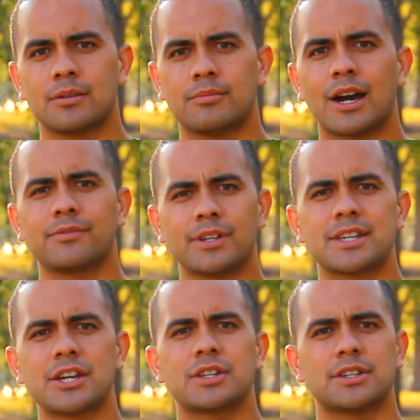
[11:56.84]
My
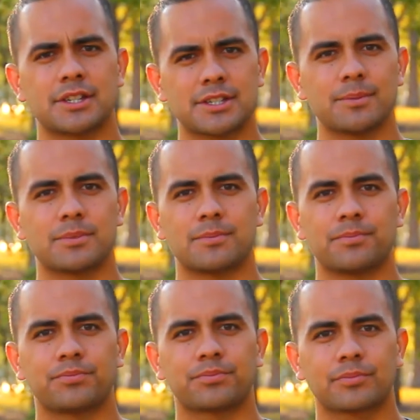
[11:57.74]
invitation is accept Him,
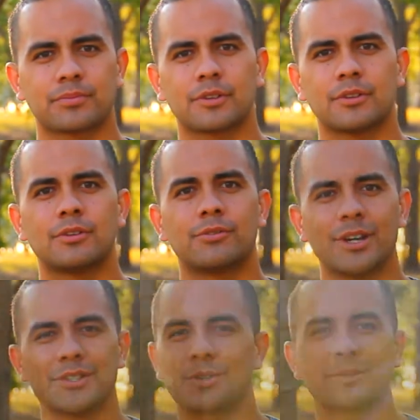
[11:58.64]
for He's always